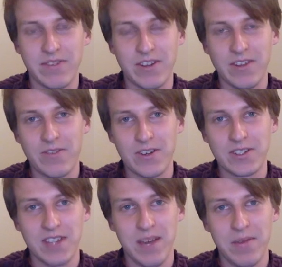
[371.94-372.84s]
for the
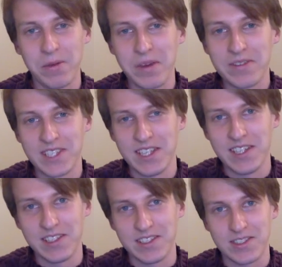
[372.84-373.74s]
first time that we've seen
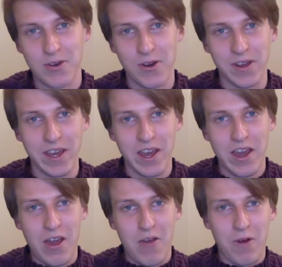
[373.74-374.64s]
in the story,
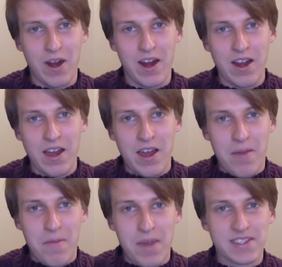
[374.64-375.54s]
where
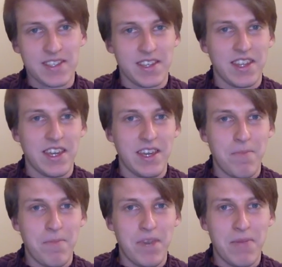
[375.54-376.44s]
basically
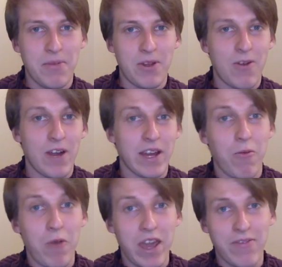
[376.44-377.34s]
people are running
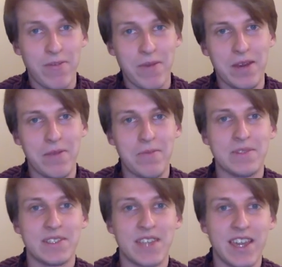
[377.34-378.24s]
away from him,
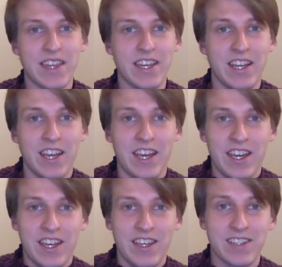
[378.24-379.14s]
saying that
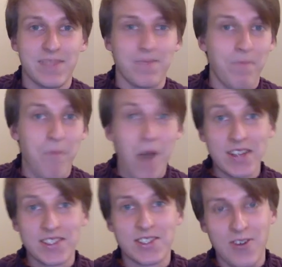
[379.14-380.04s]
he's
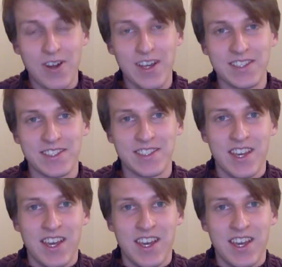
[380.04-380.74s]
monstrous,